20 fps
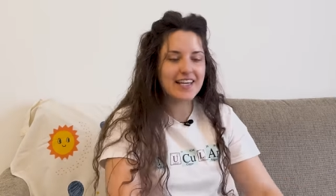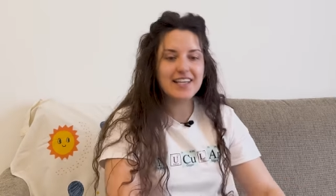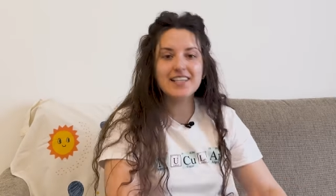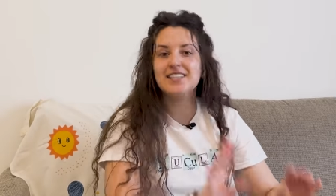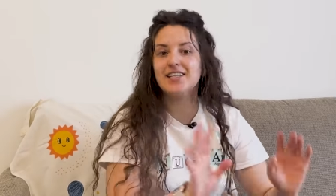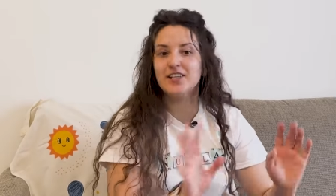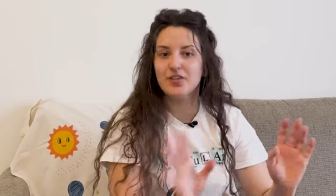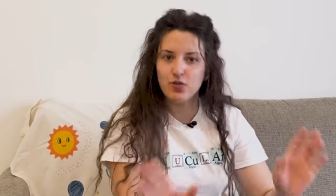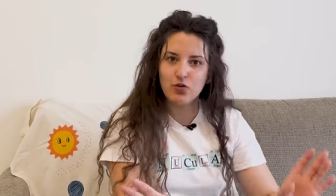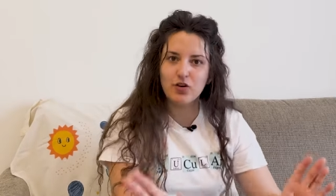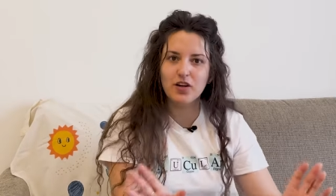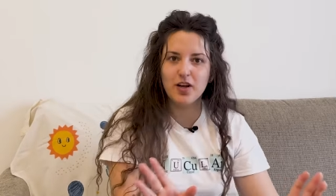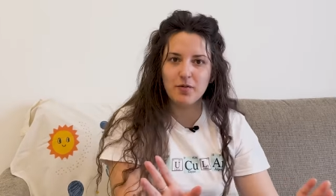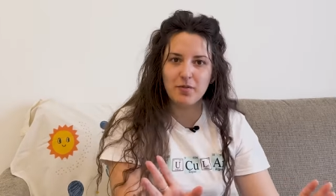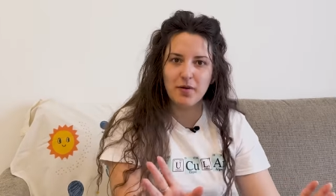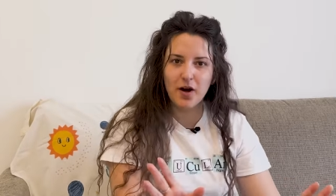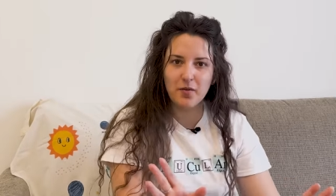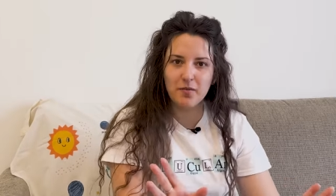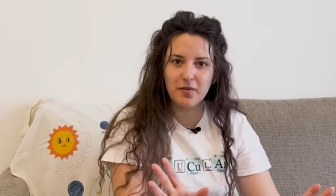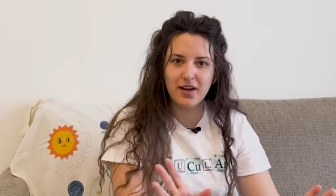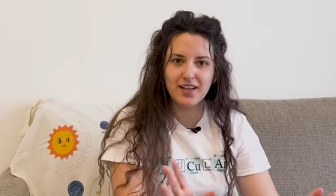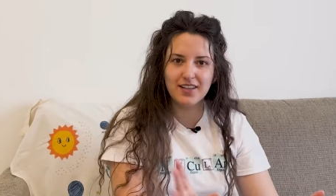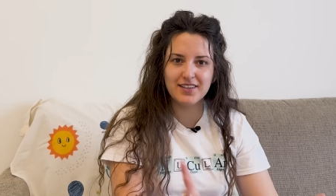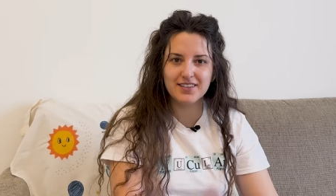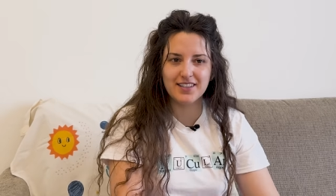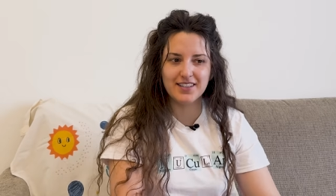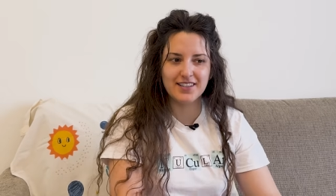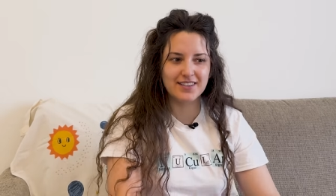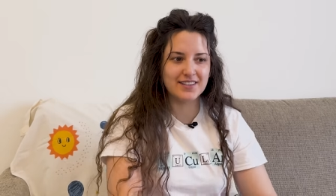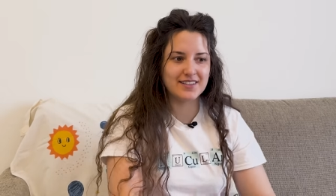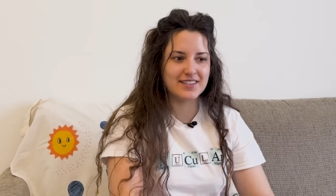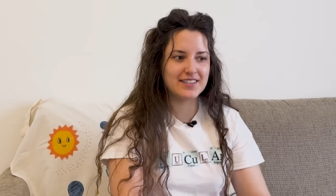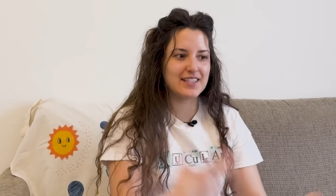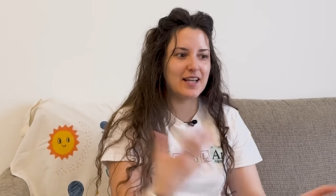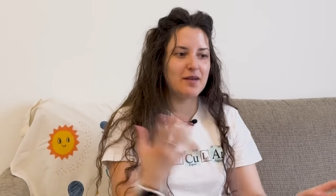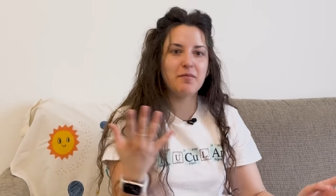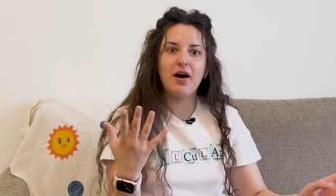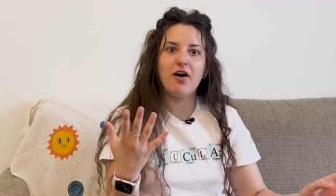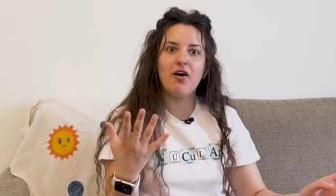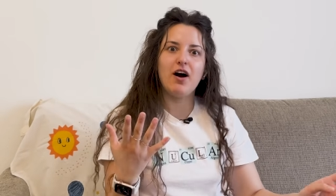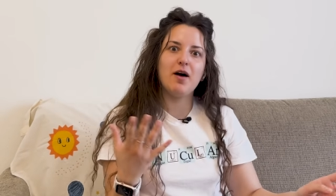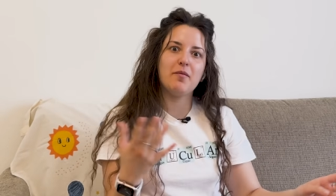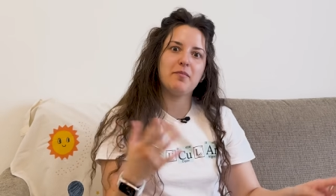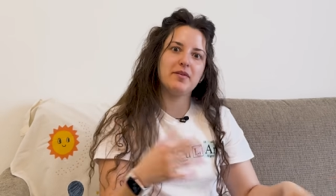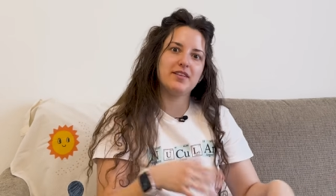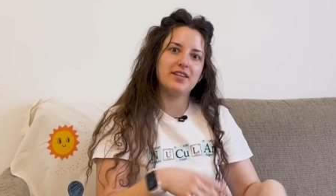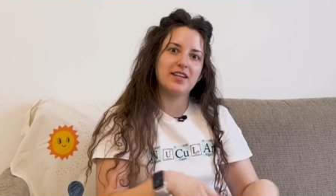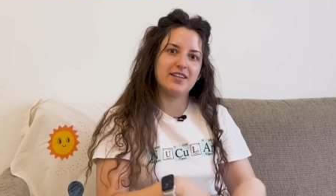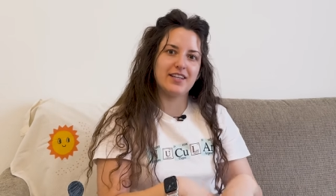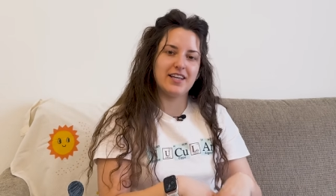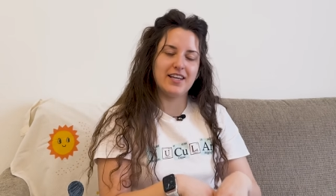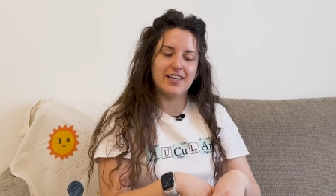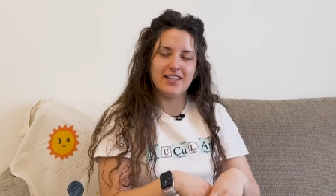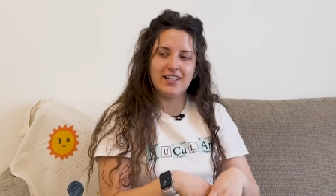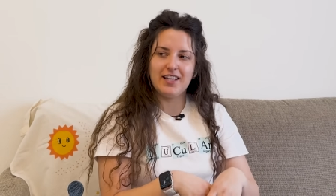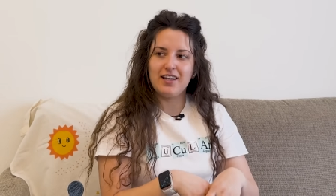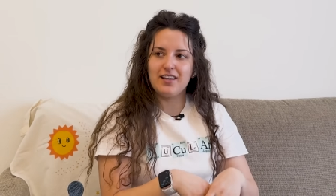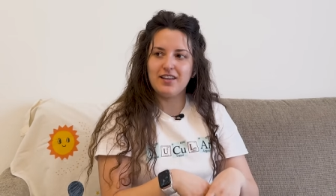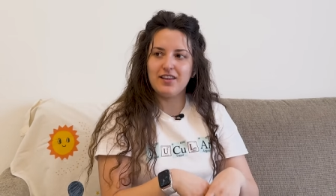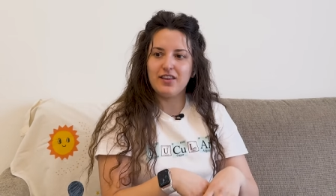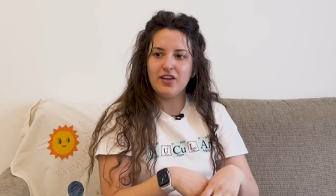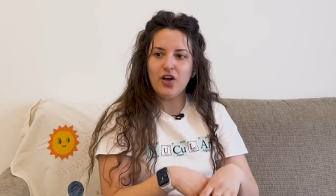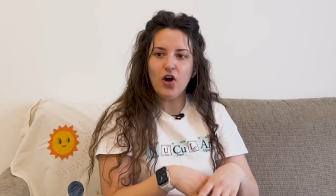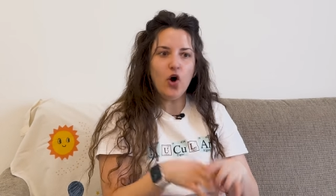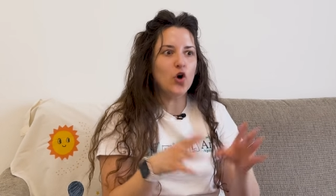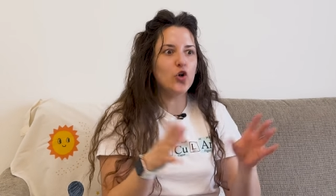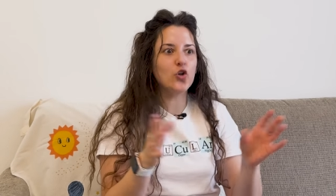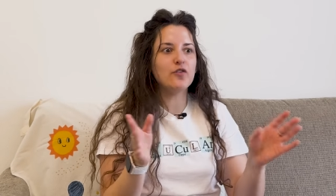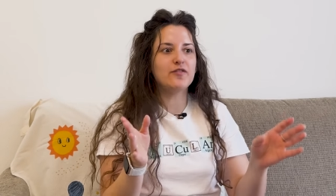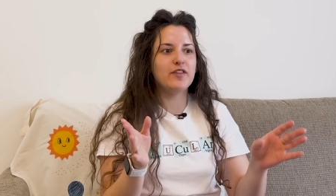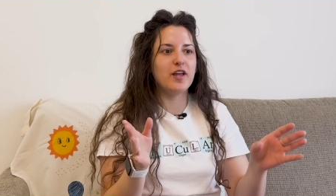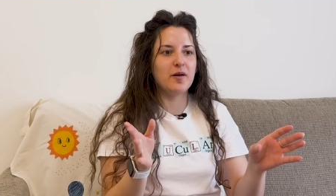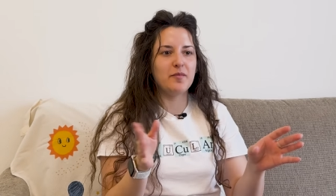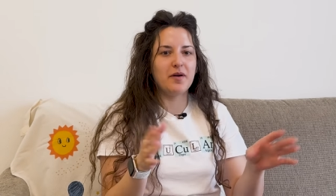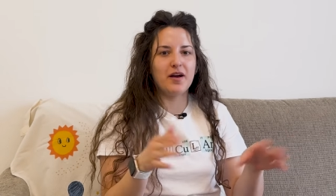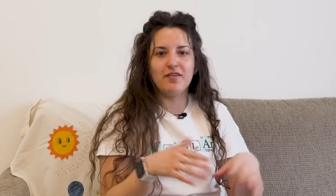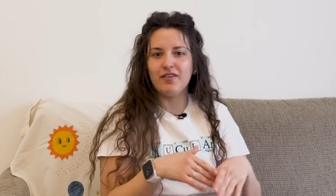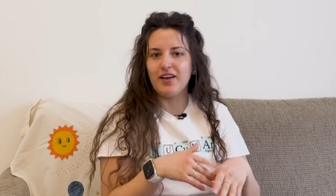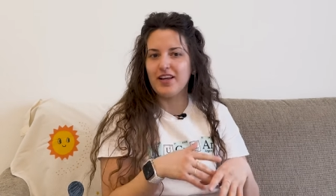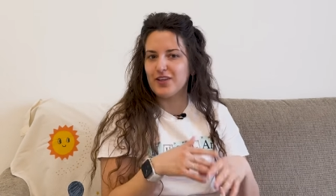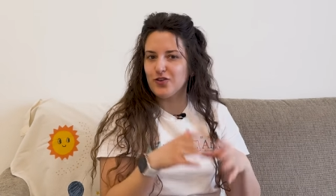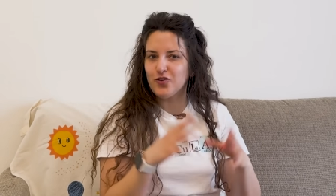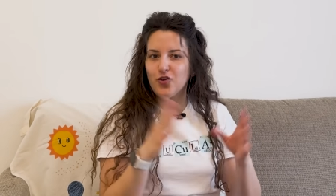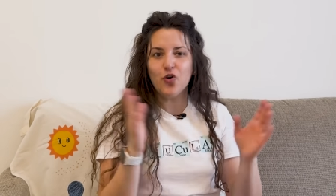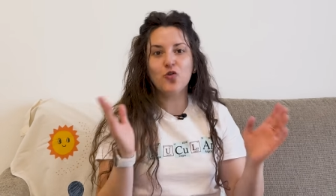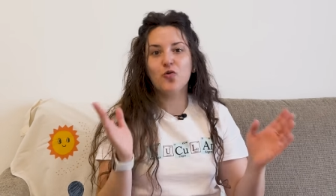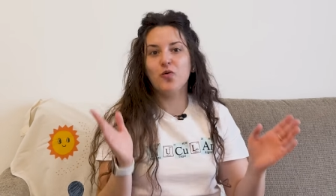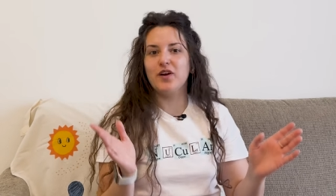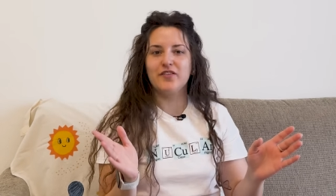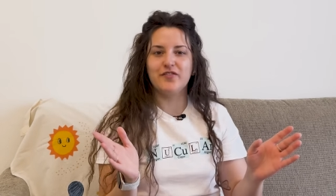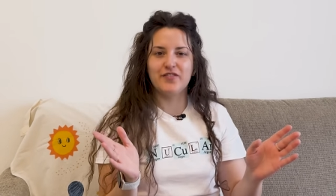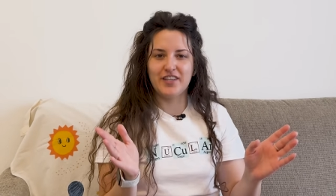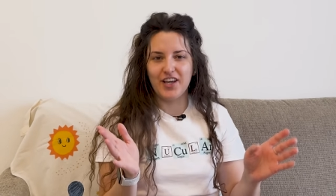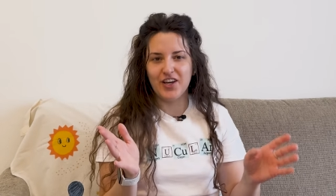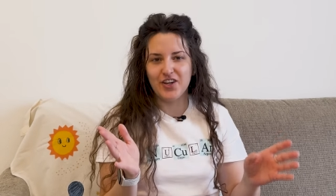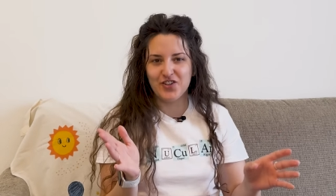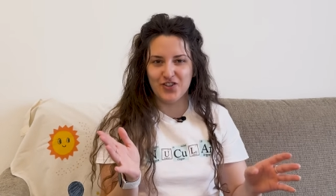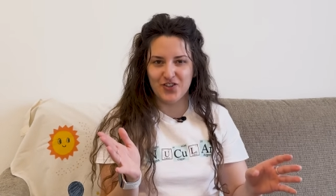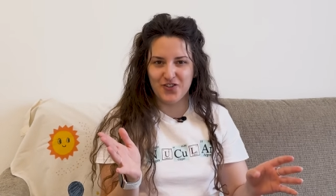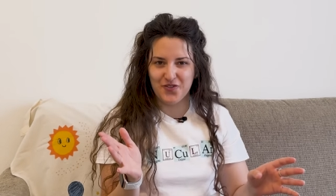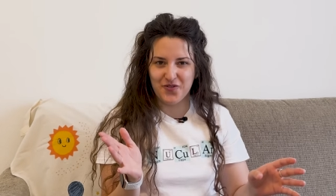is the nuclear power plant and somehow happened that they all of them have like no qualification